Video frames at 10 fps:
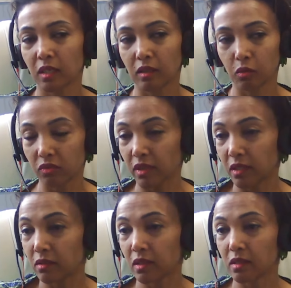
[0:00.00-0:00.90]
You will
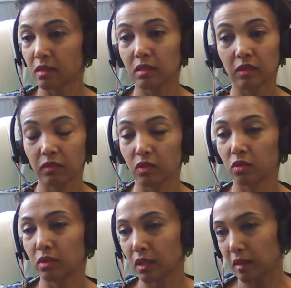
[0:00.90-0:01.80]
find your answers. If you
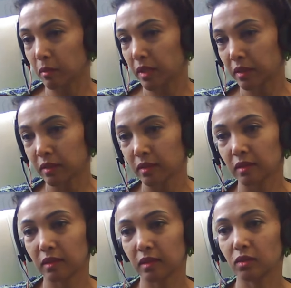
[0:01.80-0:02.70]
don't, then come back.
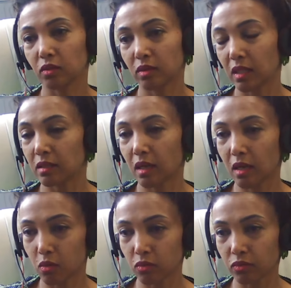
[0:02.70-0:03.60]
So that's
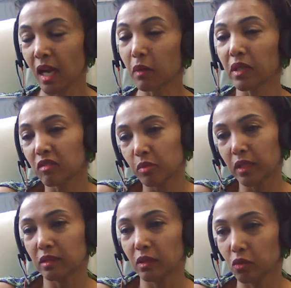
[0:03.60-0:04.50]
how I give
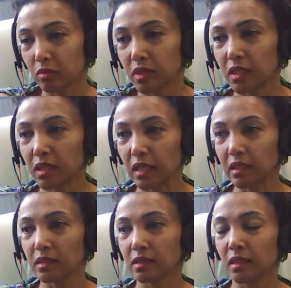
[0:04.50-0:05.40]
back to the community,
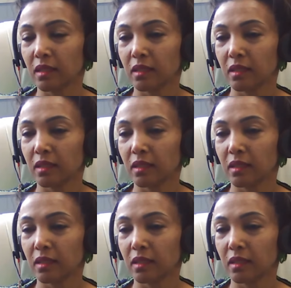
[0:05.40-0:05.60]
at least